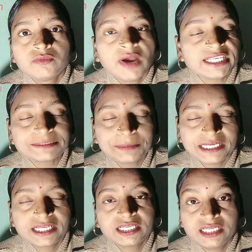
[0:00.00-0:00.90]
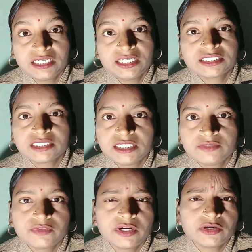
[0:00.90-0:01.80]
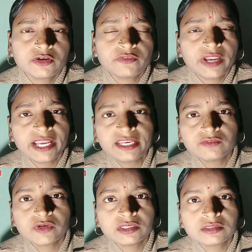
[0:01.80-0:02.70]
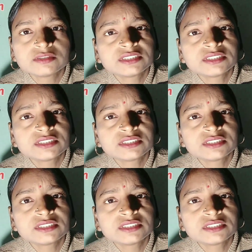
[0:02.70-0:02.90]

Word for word: While speaking English in front of anyone,